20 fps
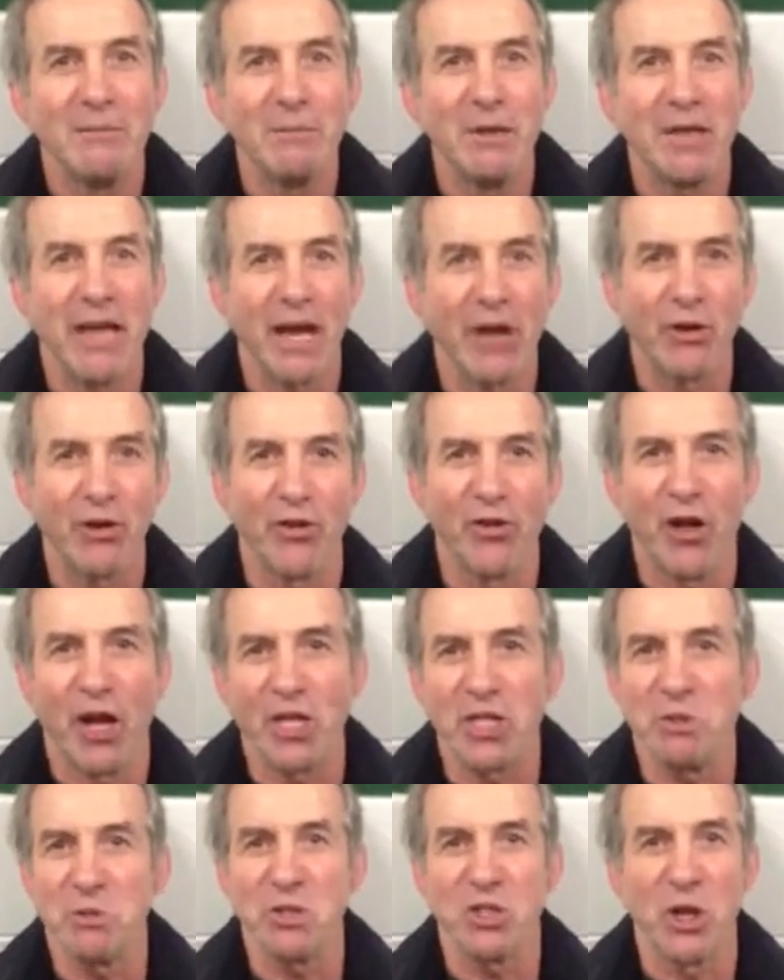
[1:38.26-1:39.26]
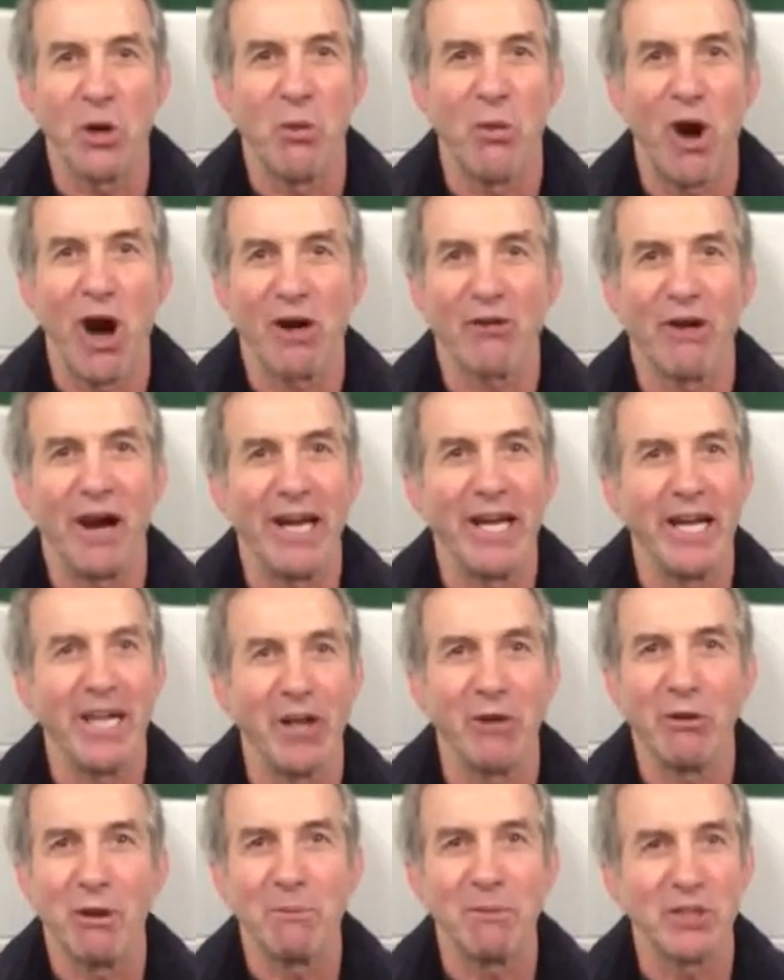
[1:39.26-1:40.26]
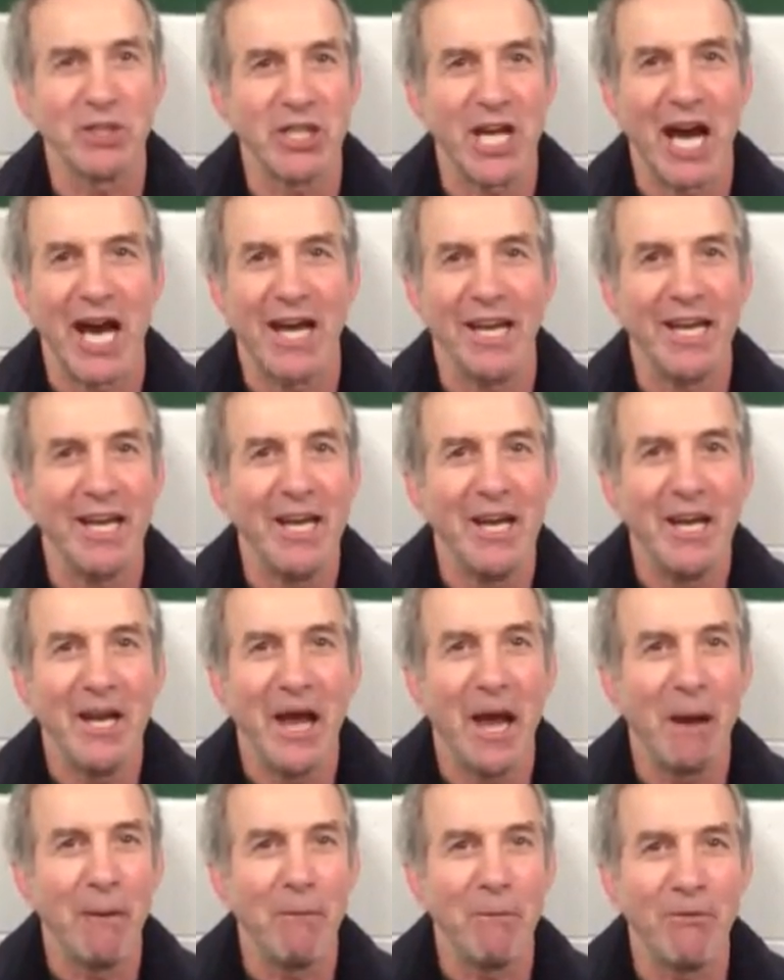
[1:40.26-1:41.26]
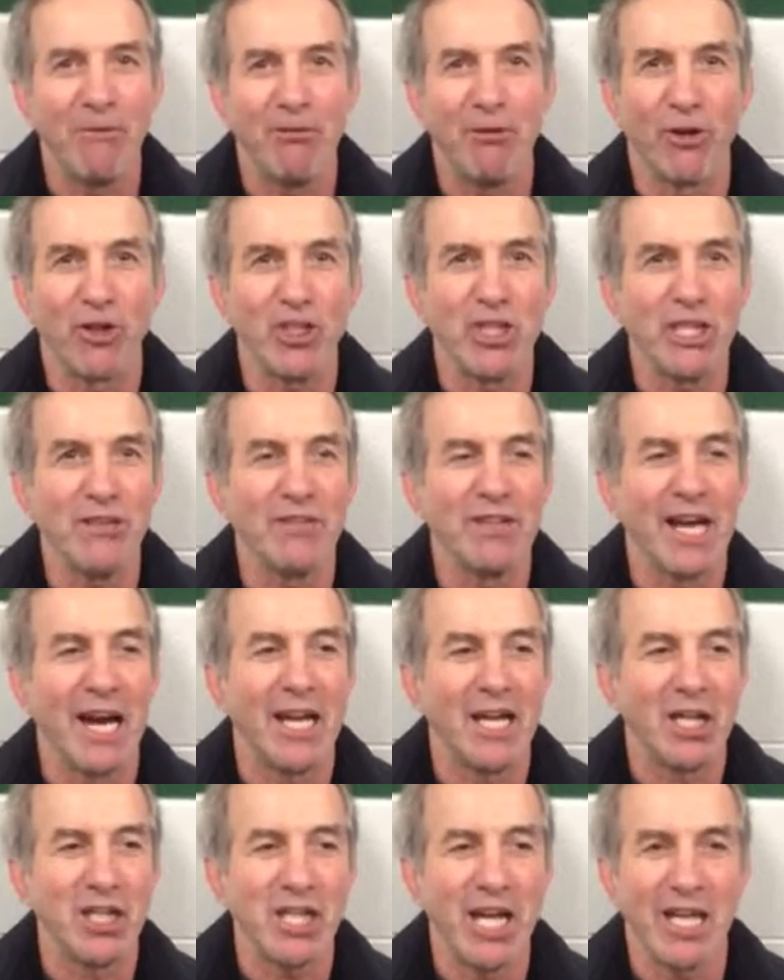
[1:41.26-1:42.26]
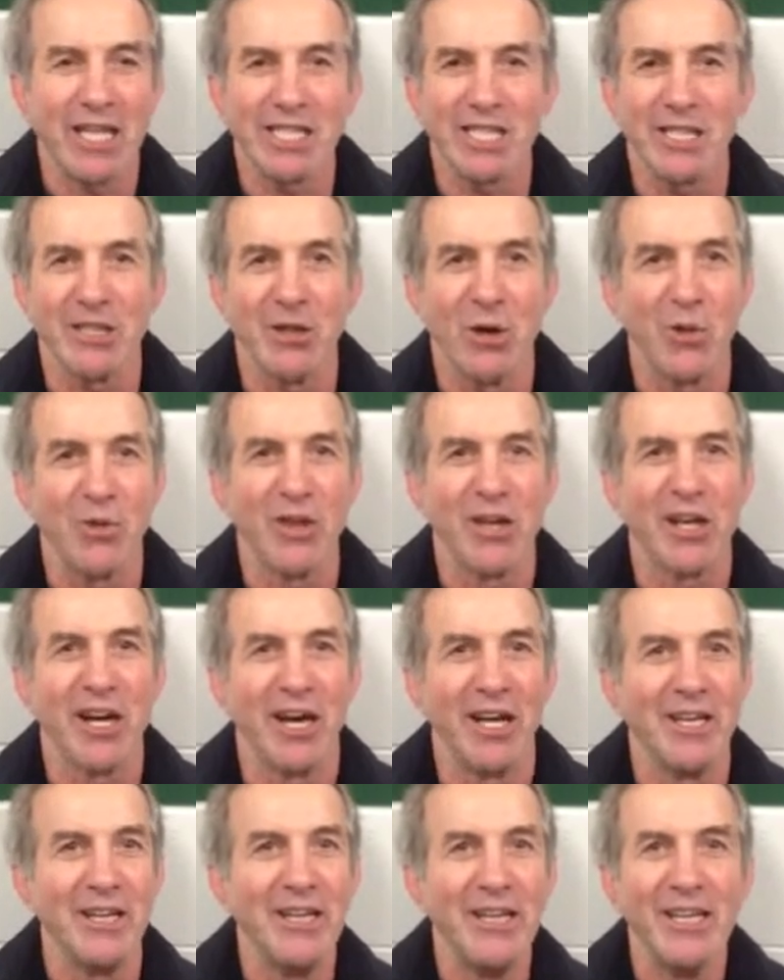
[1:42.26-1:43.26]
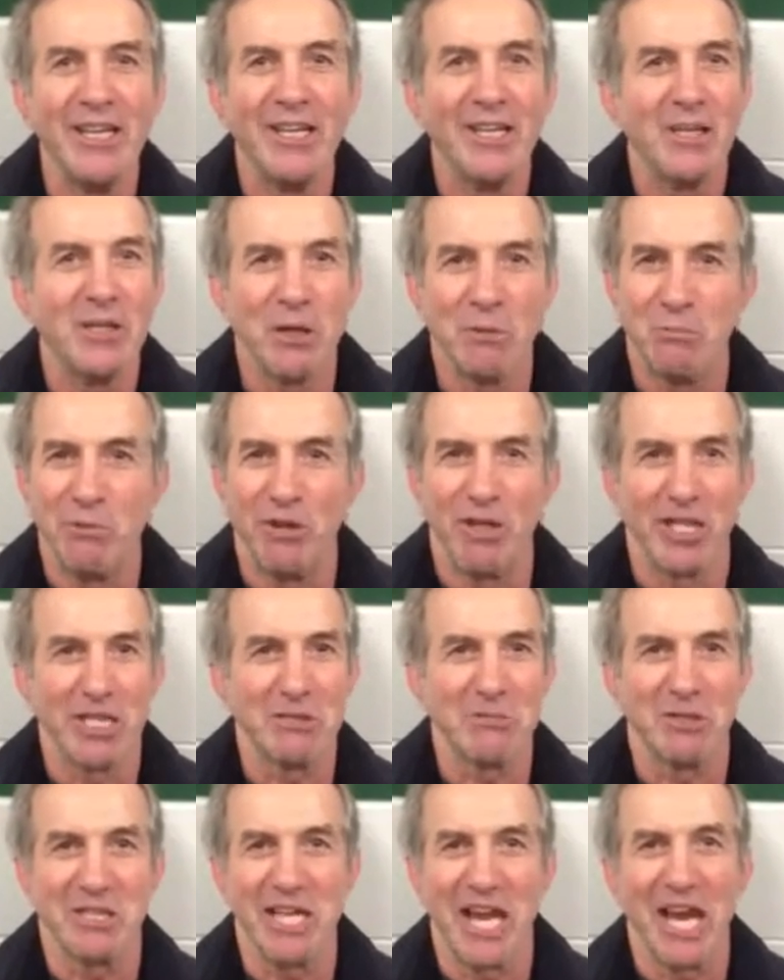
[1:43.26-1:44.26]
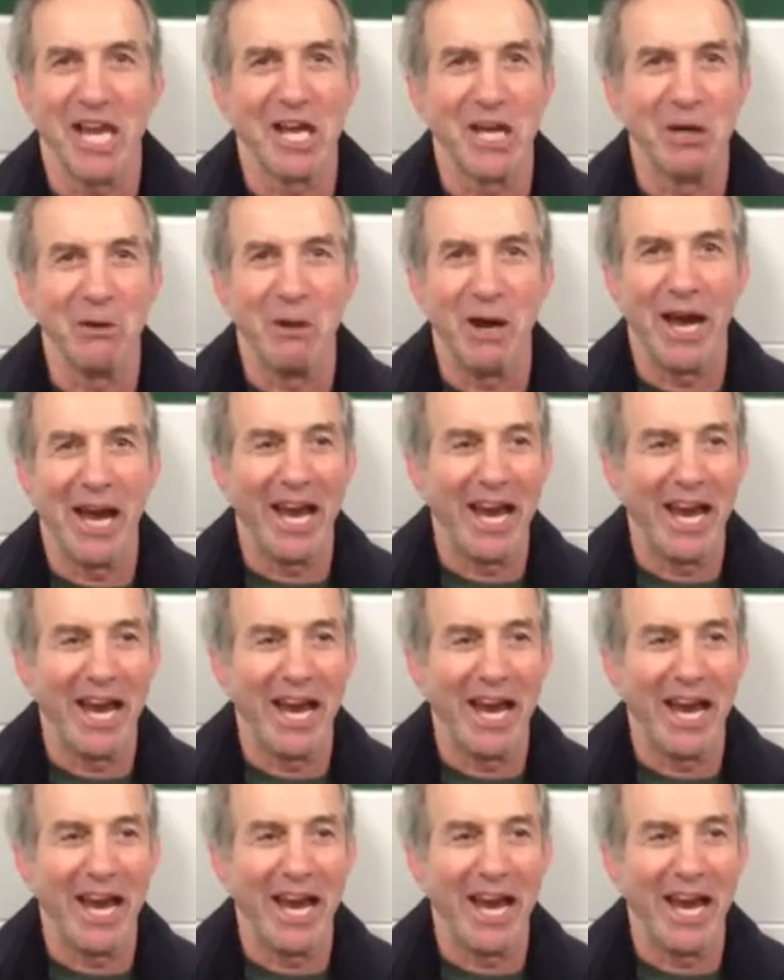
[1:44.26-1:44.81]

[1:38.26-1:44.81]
But that girl thought she was going to walk right in and rip a shot, and before she even got a chance to load the gun, the bullets were taken away.